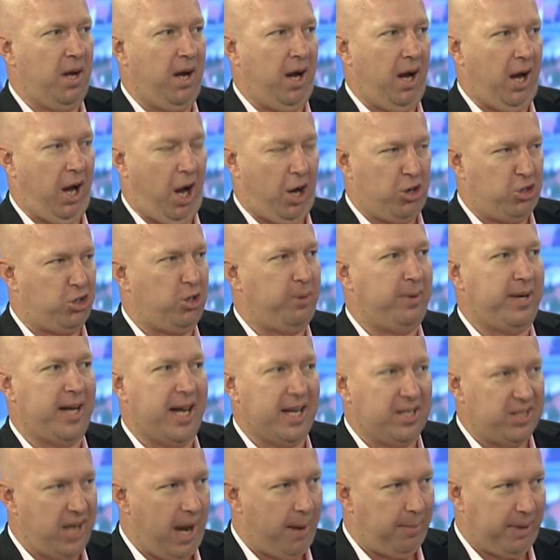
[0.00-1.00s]
assuming
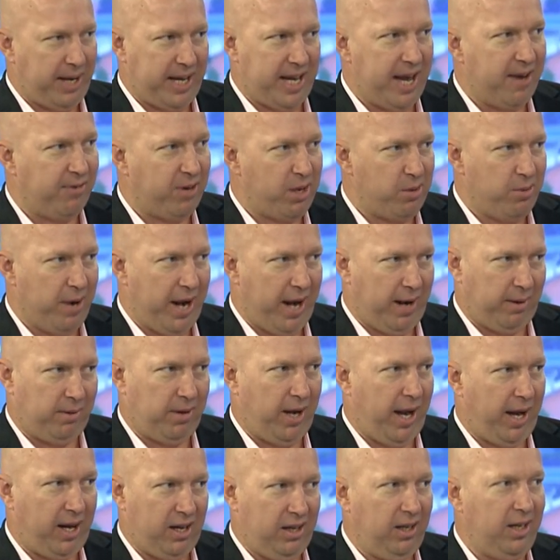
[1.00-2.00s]
that's happening everywhere.
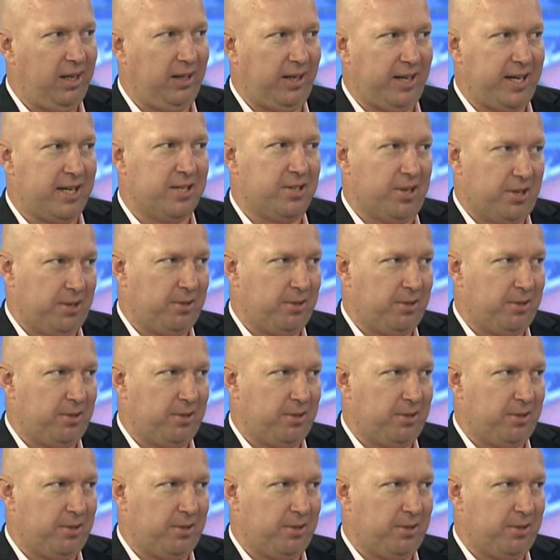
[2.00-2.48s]
It clearly isn't.